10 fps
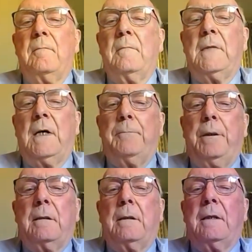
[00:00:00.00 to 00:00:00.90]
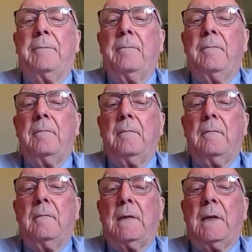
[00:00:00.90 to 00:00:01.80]
I ponder
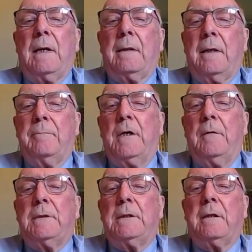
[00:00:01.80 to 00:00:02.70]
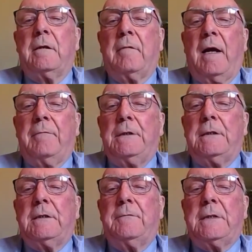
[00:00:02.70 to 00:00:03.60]
at that moment on the
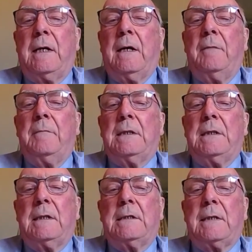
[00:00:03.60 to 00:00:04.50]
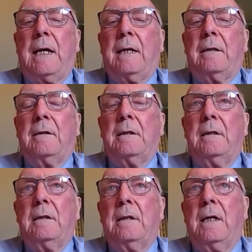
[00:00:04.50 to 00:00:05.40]
ravages of time as I stand
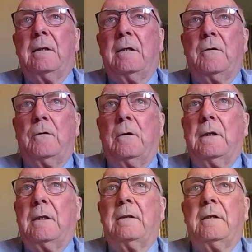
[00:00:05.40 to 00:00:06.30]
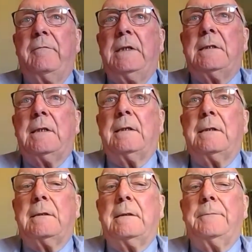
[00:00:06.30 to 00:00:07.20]
at the door of
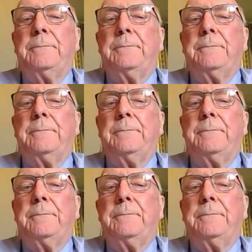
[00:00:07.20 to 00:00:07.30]
eternity.